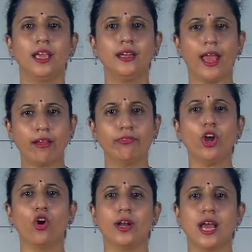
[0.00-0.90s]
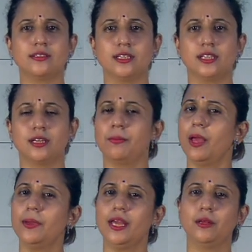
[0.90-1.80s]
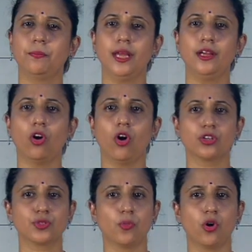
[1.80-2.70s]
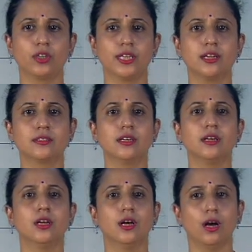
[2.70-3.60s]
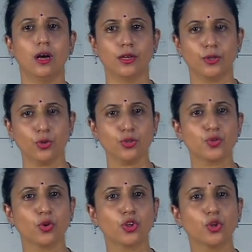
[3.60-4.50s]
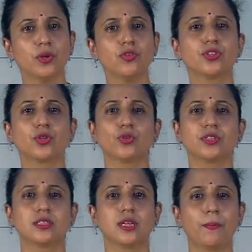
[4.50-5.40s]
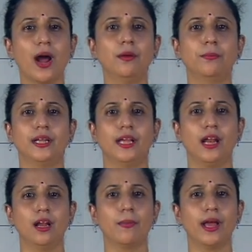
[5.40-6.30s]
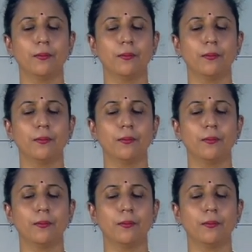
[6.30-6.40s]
In every organization, maybe it big or small, there is a human resource department headed by